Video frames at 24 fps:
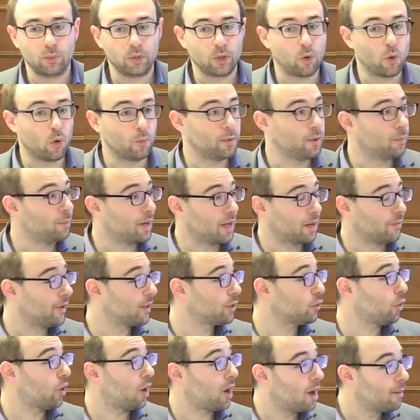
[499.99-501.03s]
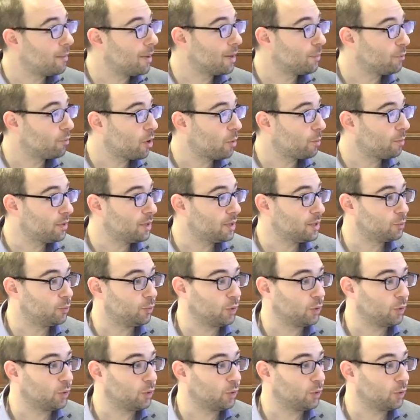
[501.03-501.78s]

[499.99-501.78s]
we call people like Viktor Orban populists,